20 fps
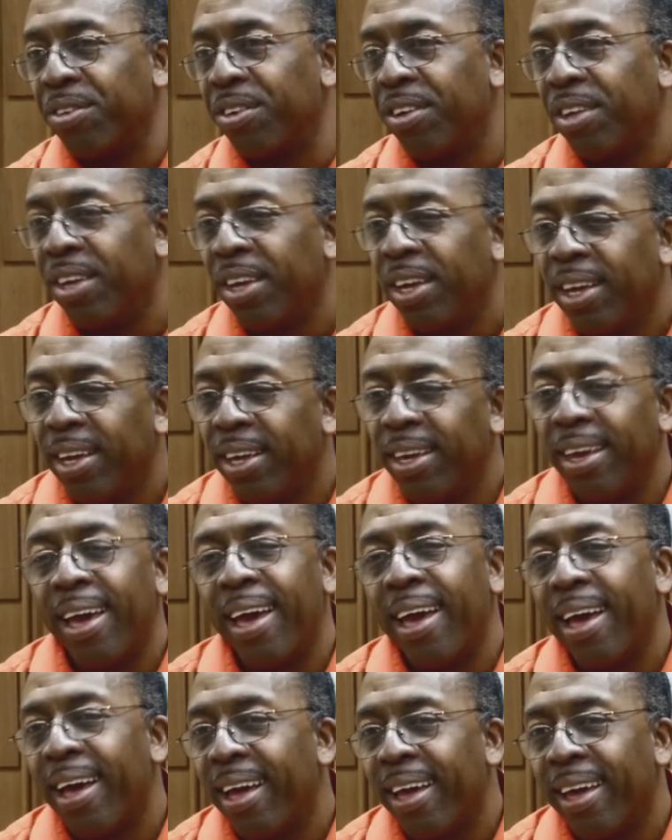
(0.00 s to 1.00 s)
and
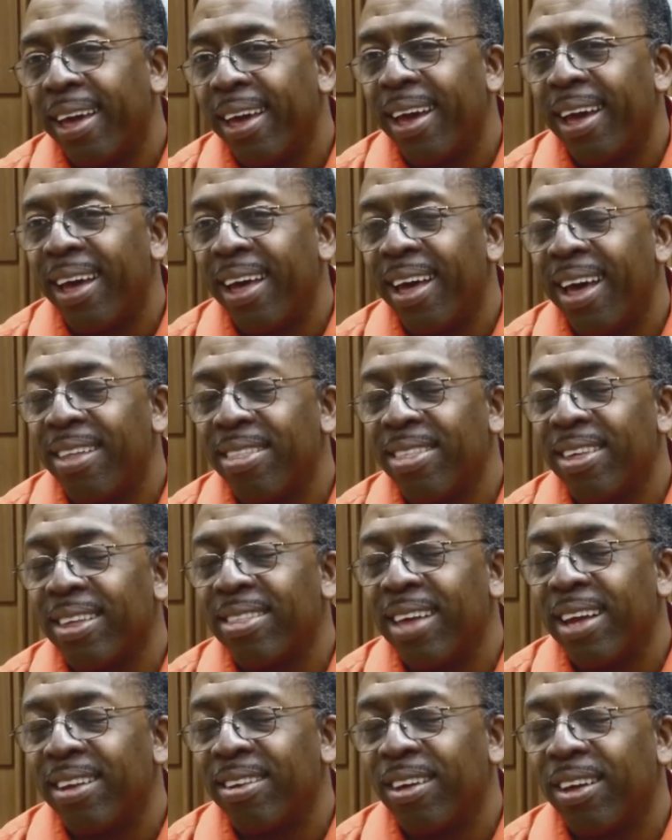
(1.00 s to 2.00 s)
I think
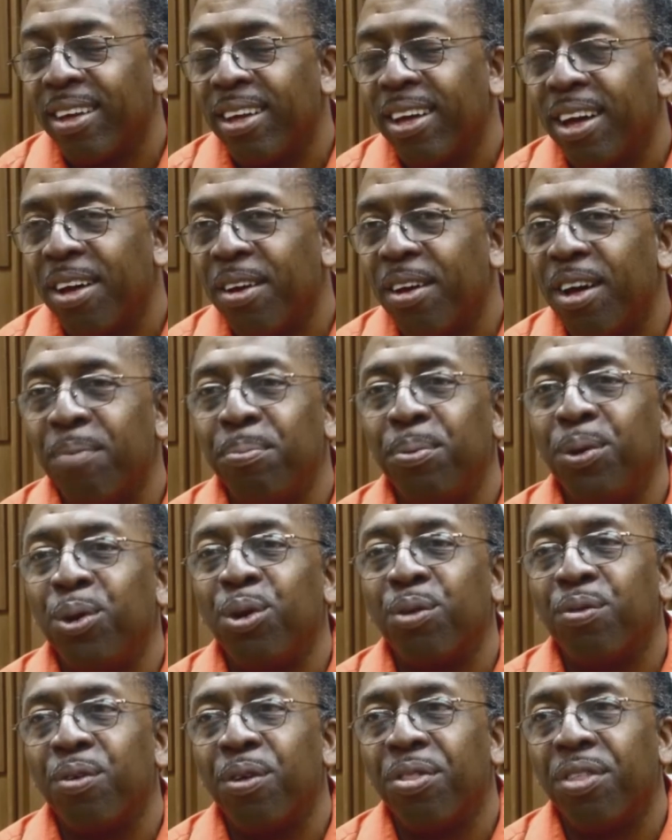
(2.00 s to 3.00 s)
that's a
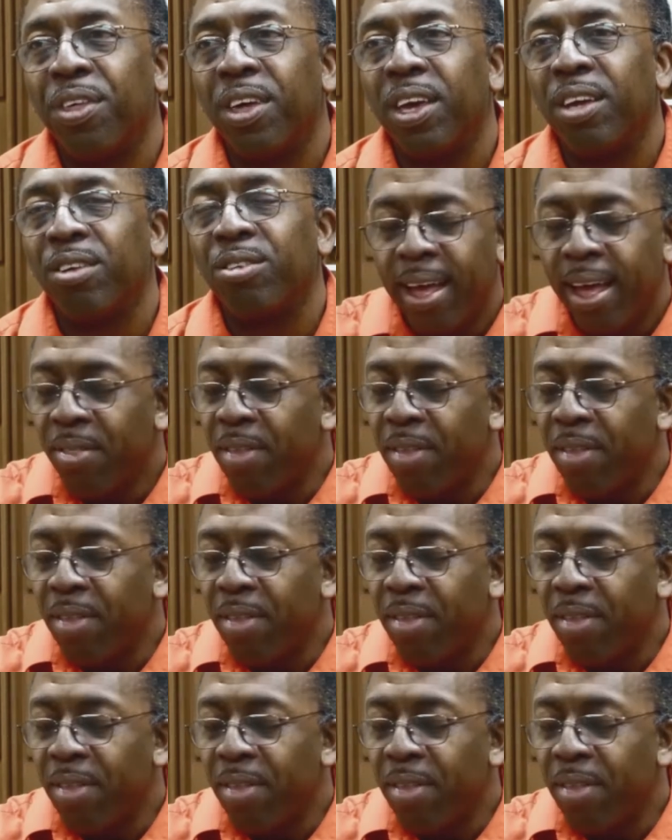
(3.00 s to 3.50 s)
beautiful thing.